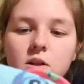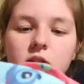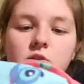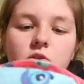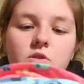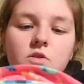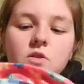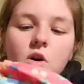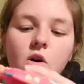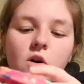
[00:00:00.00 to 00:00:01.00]
Oh my god, it's her
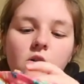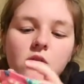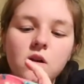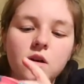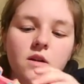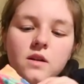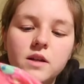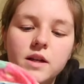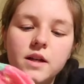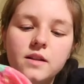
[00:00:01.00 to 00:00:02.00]
doll.
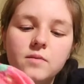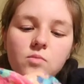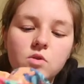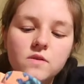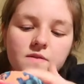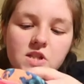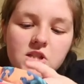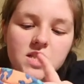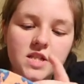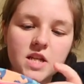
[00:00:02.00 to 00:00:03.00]
And then more of
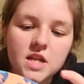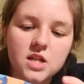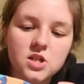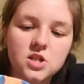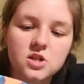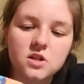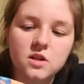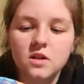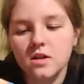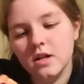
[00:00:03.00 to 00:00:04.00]
Stitch.
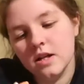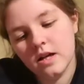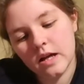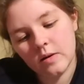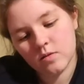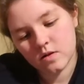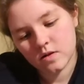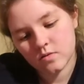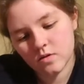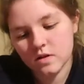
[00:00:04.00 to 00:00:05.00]
And what does
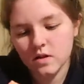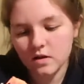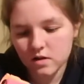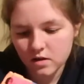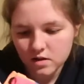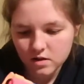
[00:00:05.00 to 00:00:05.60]
this one say?